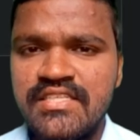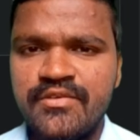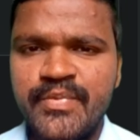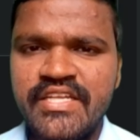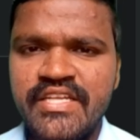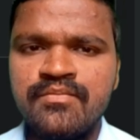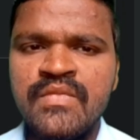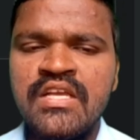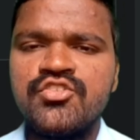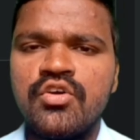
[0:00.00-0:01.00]
is repeating.
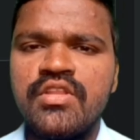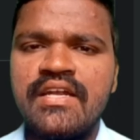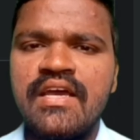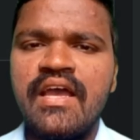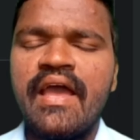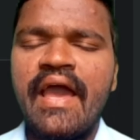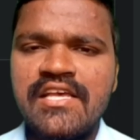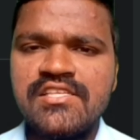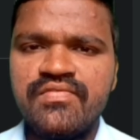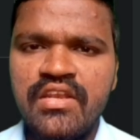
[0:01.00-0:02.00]
So that,
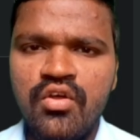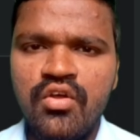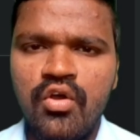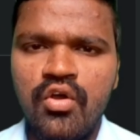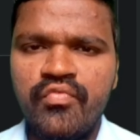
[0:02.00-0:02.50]
as we know,